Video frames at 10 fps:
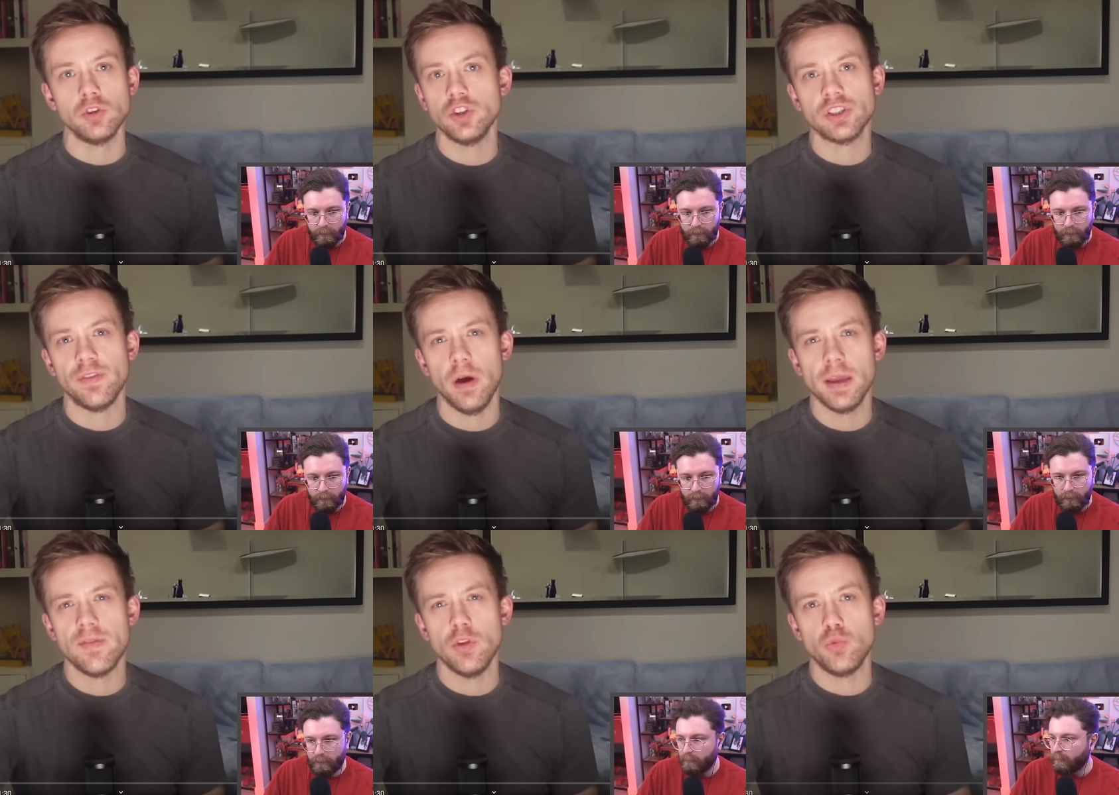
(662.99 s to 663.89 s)
Speaker 1: justify,
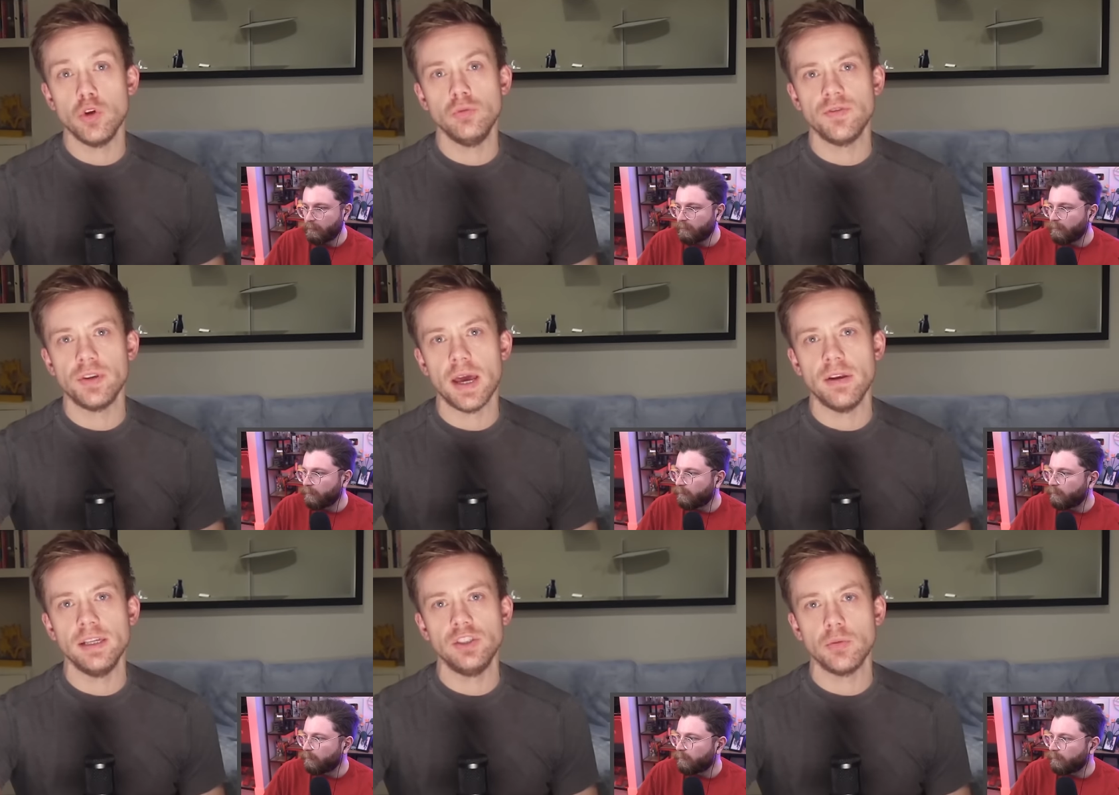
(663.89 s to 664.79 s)
given the wounds of the dead
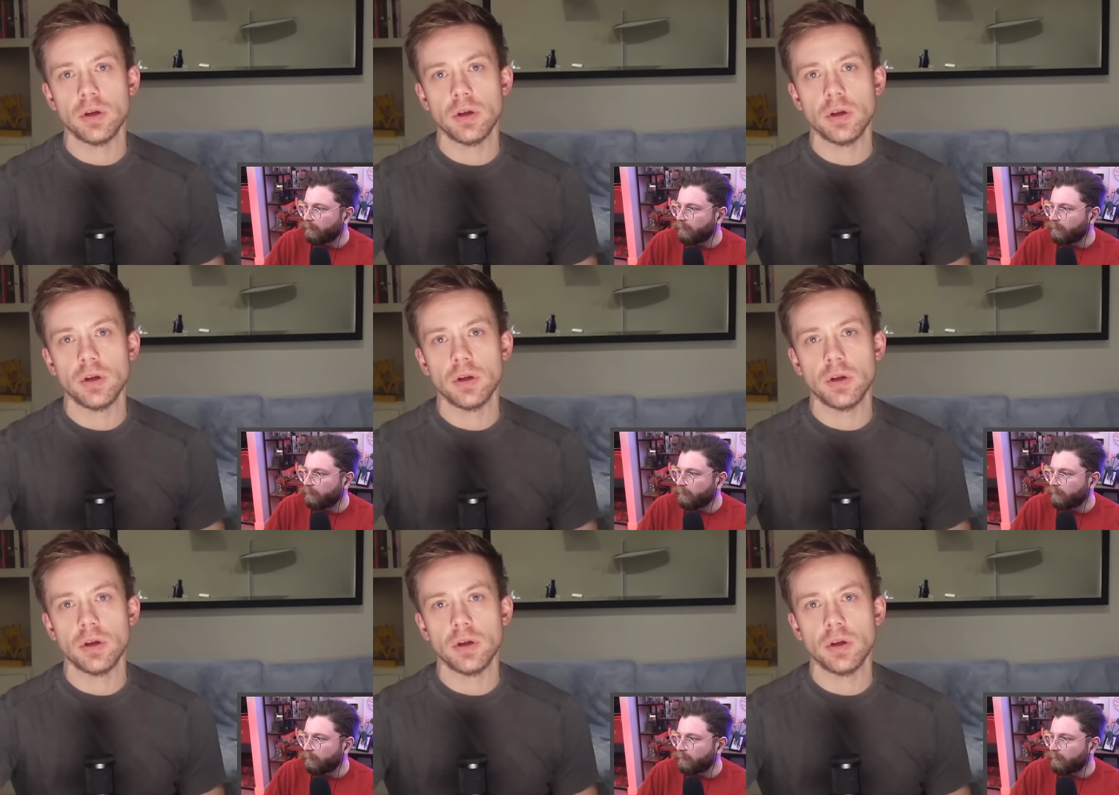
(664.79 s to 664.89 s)
and injured were